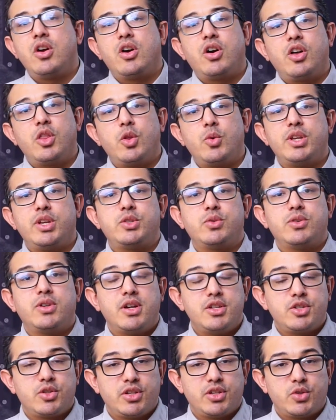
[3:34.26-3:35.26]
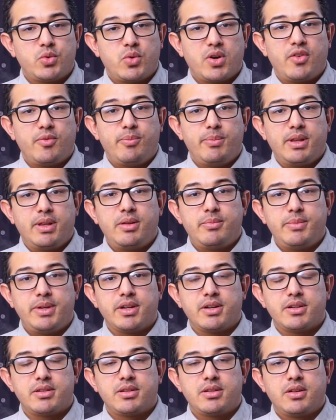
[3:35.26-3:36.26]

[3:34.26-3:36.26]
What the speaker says: all the way to 112 millimeters.